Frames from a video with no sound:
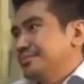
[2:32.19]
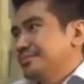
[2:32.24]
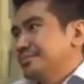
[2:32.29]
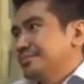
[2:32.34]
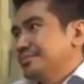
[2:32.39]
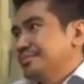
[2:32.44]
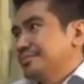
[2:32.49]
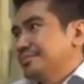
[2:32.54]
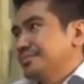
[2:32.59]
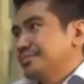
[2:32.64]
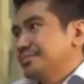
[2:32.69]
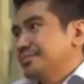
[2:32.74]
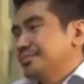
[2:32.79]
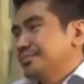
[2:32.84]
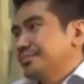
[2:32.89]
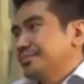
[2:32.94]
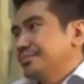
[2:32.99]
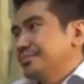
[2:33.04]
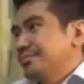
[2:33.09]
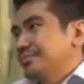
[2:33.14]

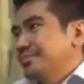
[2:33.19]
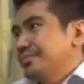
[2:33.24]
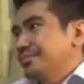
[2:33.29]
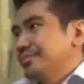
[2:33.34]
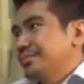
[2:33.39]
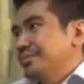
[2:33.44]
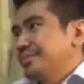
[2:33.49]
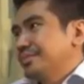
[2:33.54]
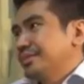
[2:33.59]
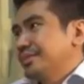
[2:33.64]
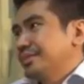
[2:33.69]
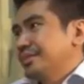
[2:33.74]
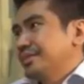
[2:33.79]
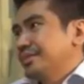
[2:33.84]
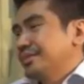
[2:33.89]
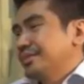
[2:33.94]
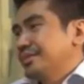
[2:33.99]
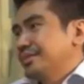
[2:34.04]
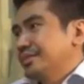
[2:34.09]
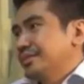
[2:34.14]

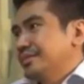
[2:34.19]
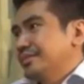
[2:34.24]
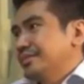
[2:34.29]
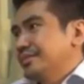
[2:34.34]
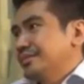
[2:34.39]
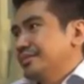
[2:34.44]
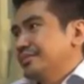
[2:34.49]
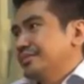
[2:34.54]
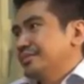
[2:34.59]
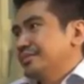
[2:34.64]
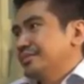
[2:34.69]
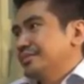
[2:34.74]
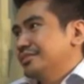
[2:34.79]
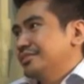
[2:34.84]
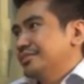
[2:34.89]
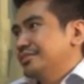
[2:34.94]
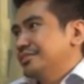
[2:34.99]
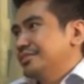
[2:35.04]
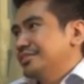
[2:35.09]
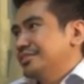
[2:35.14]

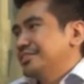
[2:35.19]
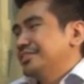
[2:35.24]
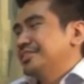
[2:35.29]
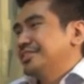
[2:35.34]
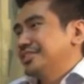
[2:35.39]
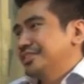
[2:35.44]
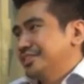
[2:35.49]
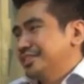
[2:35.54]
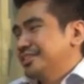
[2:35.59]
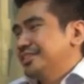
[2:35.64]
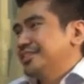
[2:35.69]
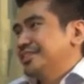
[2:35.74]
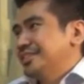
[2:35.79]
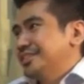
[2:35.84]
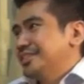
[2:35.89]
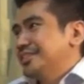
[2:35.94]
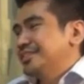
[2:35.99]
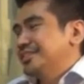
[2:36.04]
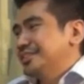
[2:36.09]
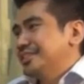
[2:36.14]

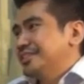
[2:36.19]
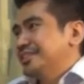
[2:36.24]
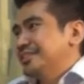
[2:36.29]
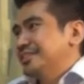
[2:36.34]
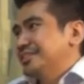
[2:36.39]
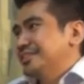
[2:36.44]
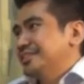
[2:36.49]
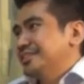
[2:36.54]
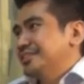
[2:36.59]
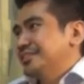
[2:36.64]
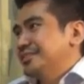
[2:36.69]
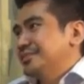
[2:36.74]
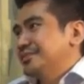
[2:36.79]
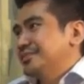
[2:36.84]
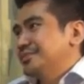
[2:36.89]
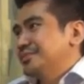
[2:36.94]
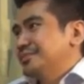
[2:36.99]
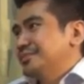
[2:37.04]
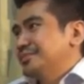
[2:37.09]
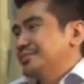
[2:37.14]

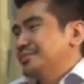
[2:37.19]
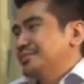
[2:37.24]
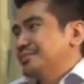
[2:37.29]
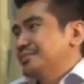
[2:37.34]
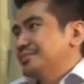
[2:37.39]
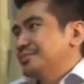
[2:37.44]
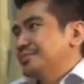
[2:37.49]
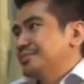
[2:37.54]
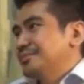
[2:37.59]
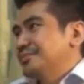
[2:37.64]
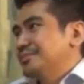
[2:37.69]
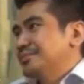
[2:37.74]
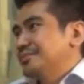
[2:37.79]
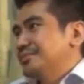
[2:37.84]
(not speaking)